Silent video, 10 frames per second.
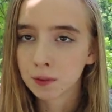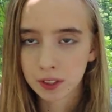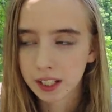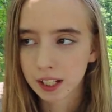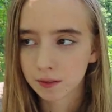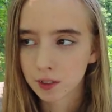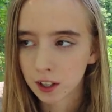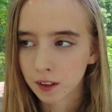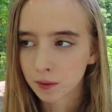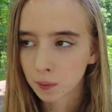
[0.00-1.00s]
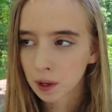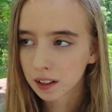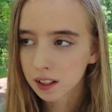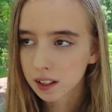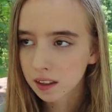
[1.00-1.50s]
It feels like I'm not even
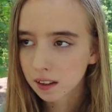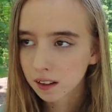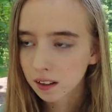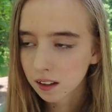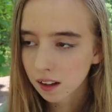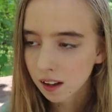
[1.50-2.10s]
wearing anything.